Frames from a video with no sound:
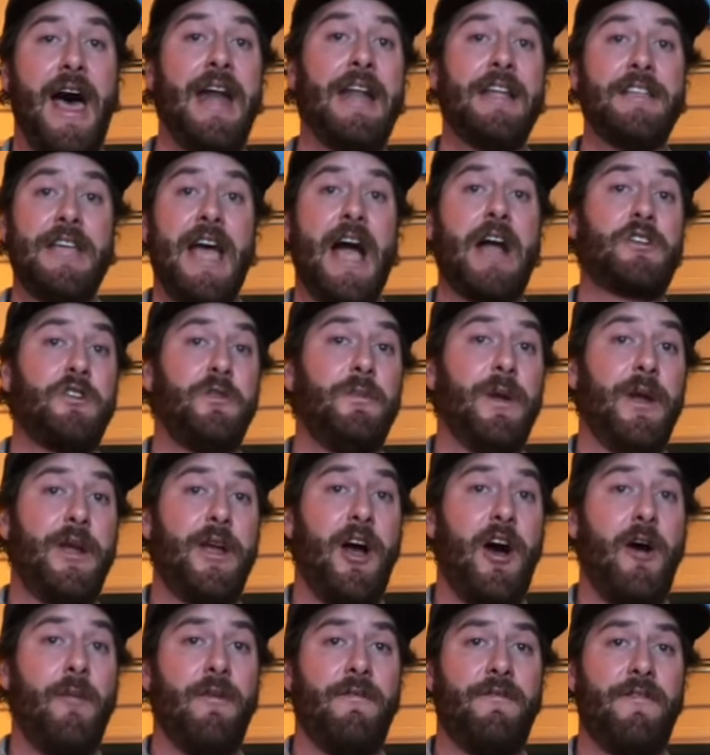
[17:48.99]
That has actually
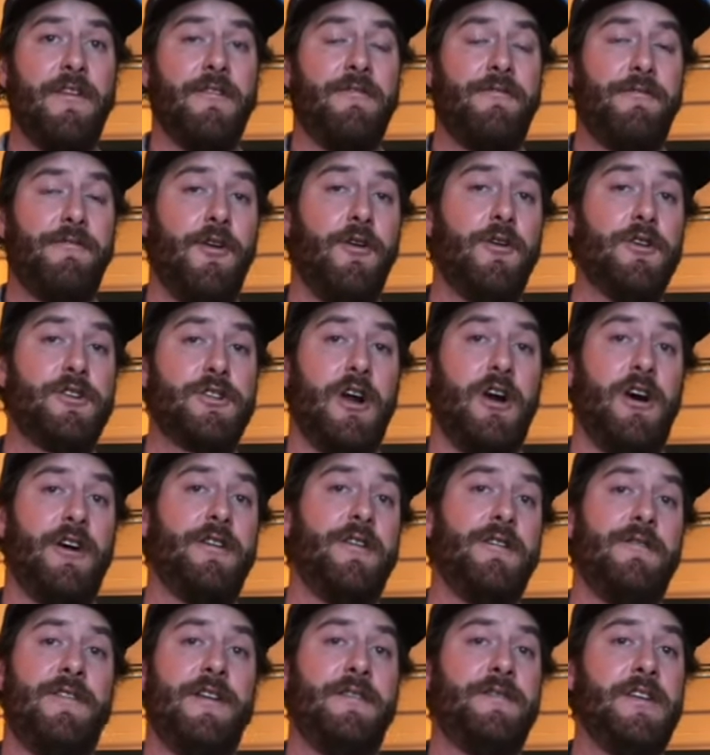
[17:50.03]
become, if flows
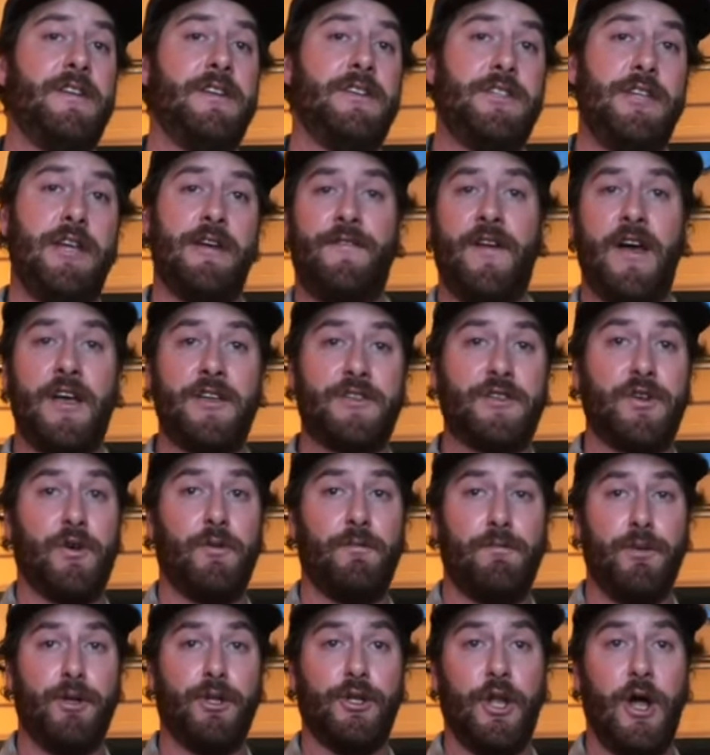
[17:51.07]
are 150
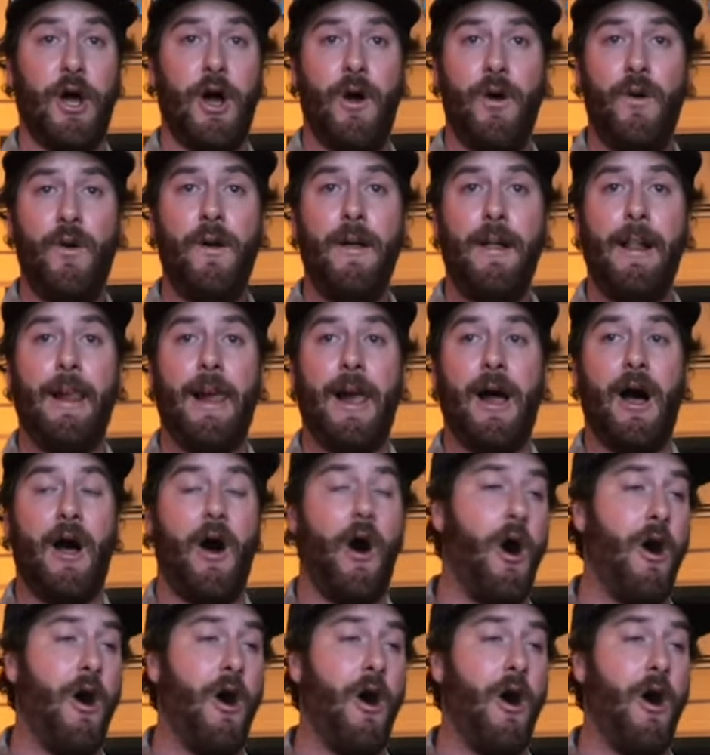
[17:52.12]
CFS or below,